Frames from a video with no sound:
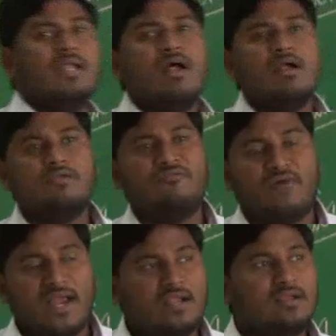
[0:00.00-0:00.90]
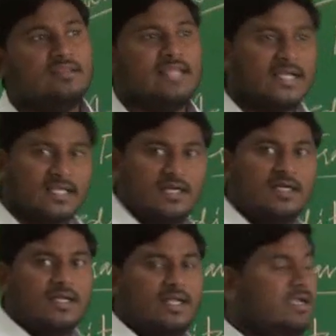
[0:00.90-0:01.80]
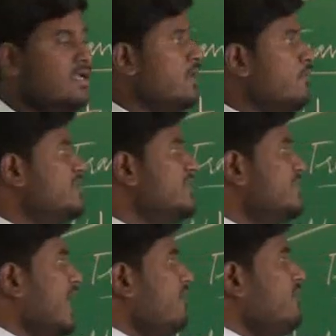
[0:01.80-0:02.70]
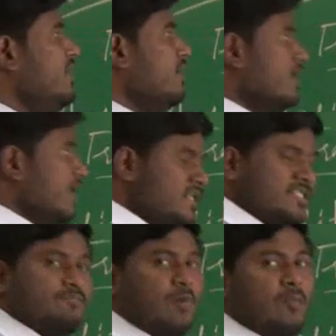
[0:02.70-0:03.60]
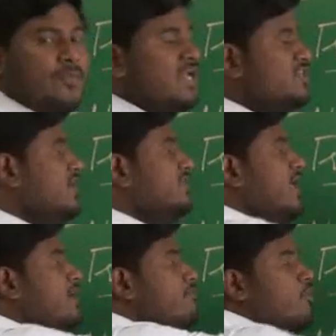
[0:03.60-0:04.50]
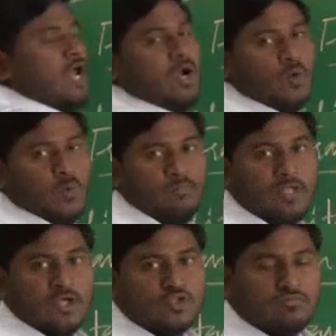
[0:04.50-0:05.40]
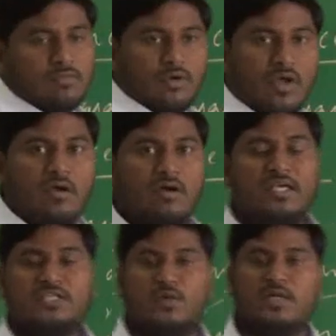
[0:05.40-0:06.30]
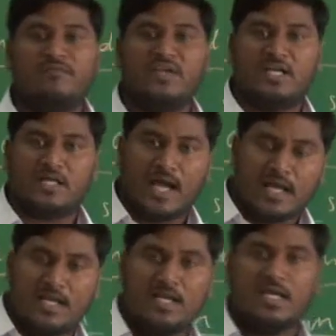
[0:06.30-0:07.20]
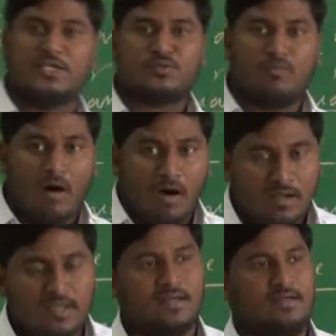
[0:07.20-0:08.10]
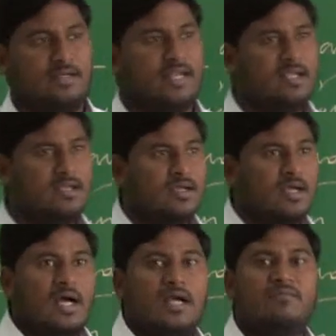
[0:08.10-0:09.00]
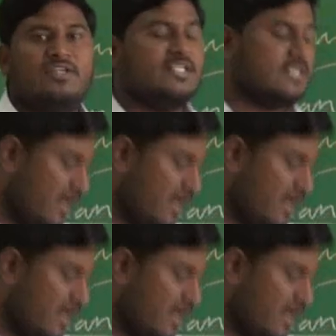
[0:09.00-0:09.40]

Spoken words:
may not find that country which is having less population than Monaco. So Monaco is one of the tiny, a small country, and which is